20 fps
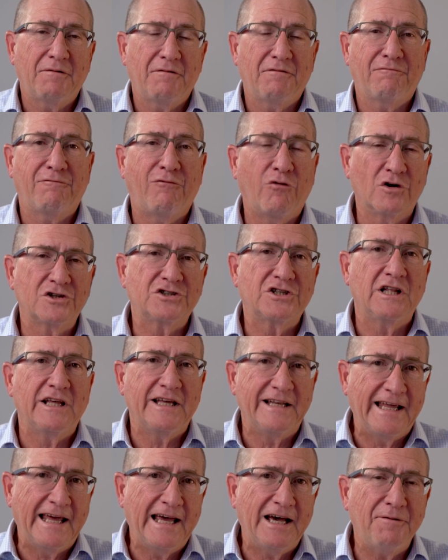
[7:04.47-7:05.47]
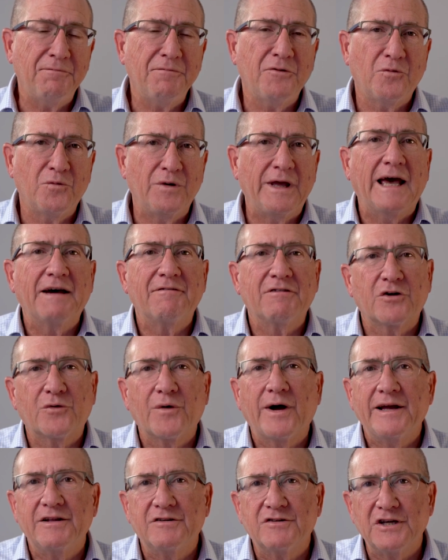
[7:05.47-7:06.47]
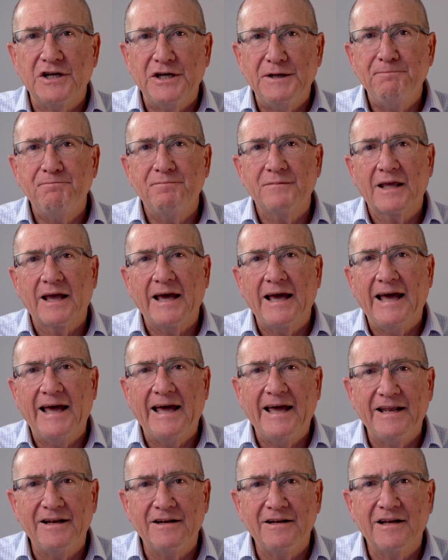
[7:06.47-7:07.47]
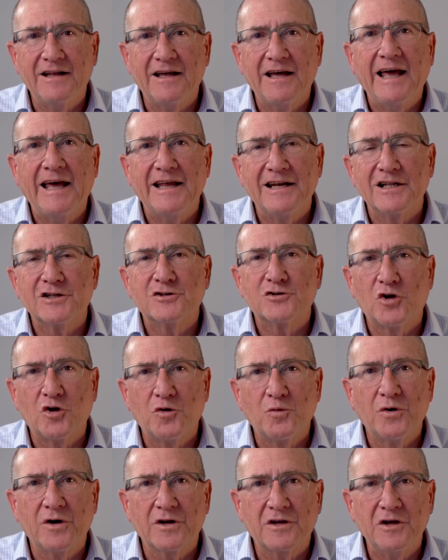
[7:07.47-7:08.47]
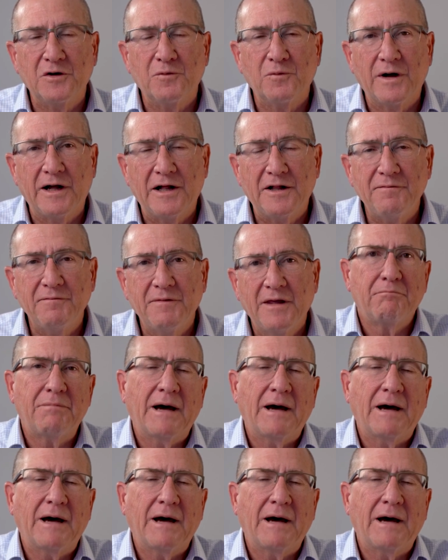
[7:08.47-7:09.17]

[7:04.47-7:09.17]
Fortunately now, we have a great team and it's all working well.